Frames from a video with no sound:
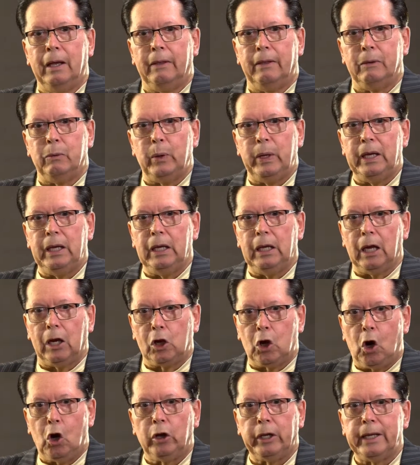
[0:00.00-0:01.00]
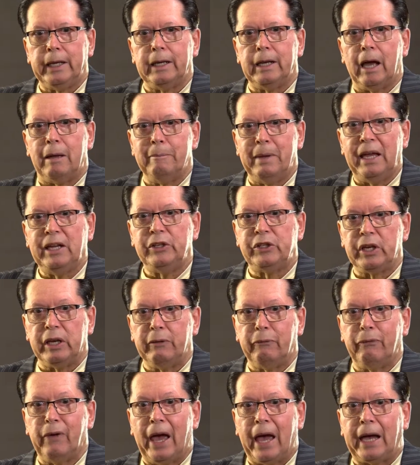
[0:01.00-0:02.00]
We called it Amazing
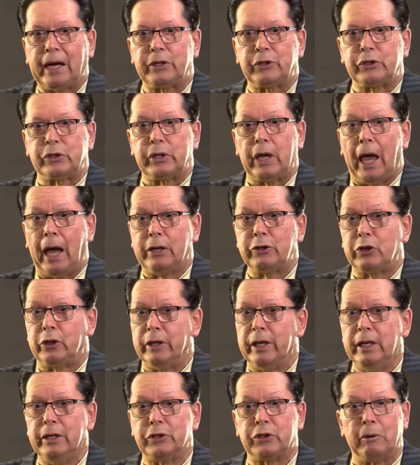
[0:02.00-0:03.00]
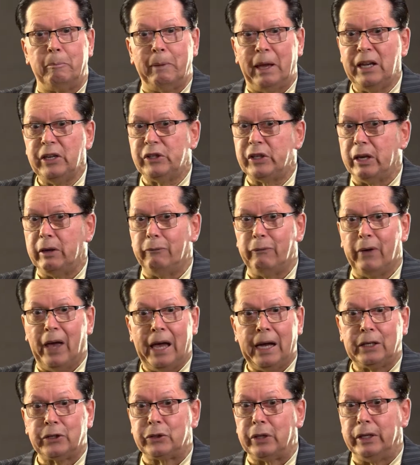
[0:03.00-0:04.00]
Facts. Actually, it's amazing
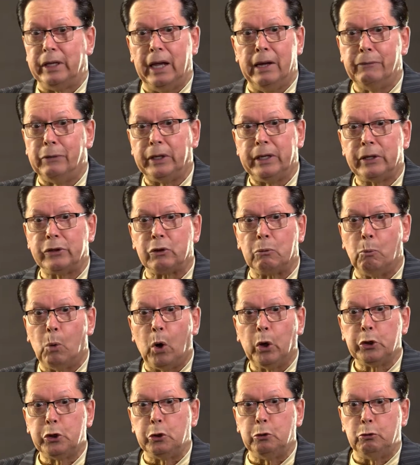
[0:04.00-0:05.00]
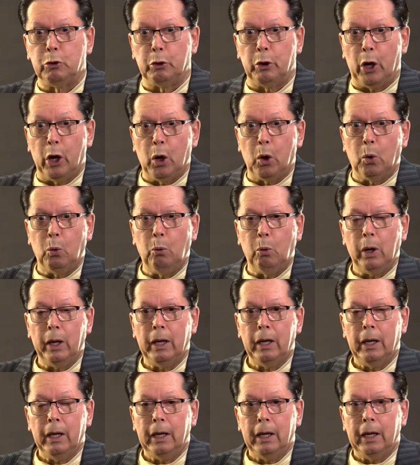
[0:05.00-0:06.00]
facts the devil doesn't want you to know.
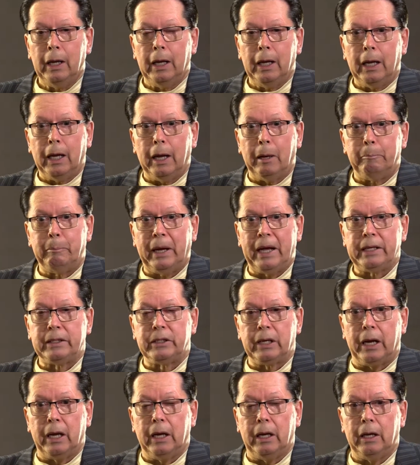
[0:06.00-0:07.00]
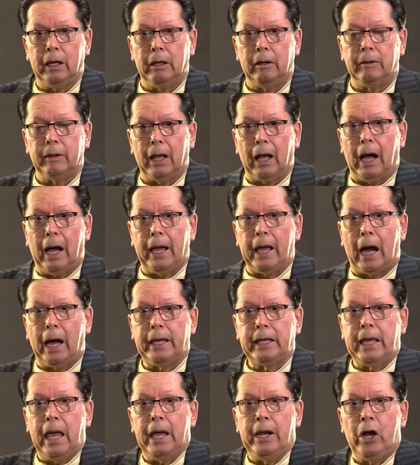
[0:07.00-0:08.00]
But I
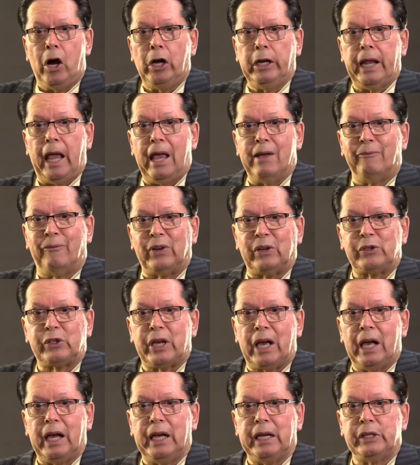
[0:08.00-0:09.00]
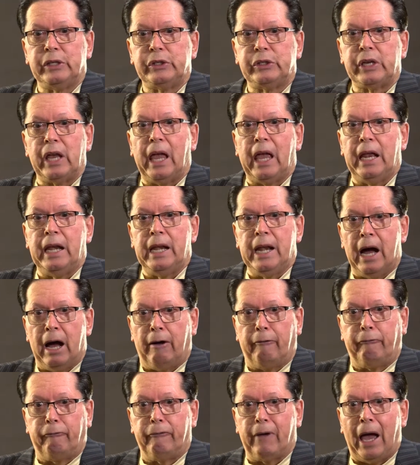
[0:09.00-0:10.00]
cannot emphasize
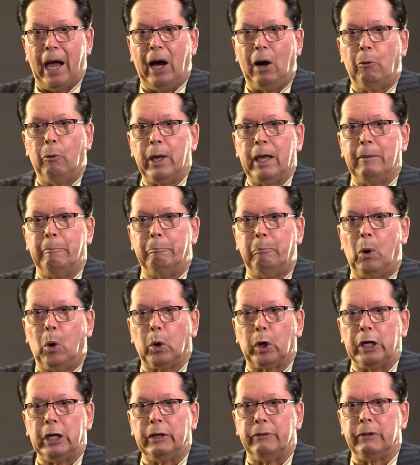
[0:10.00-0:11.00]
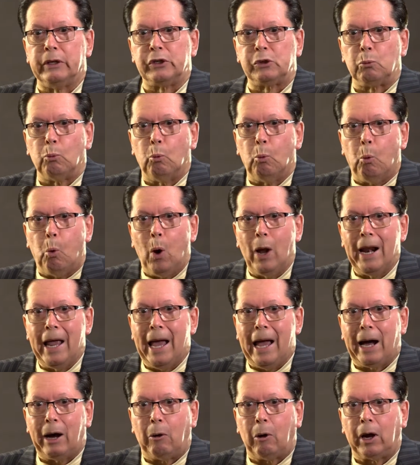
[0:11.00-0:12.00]
enough how important this 1
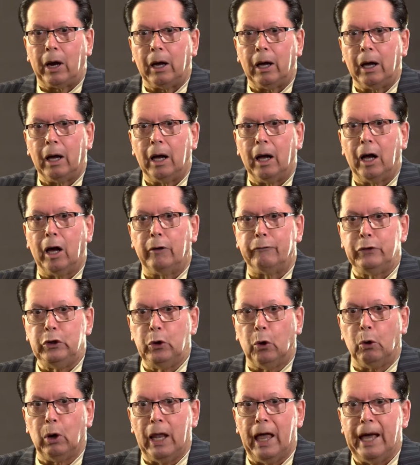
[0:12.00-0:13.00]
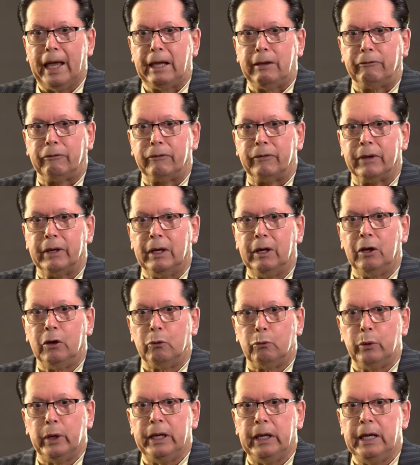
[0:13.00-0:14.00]
hour of your life
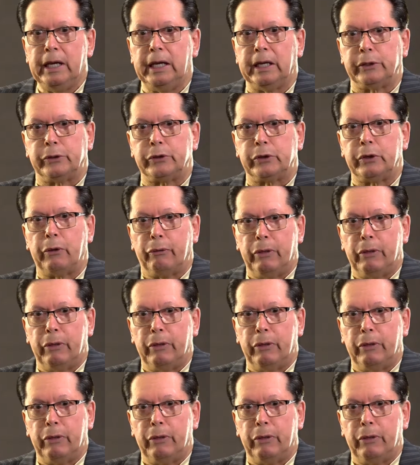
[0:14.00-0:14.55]
really is.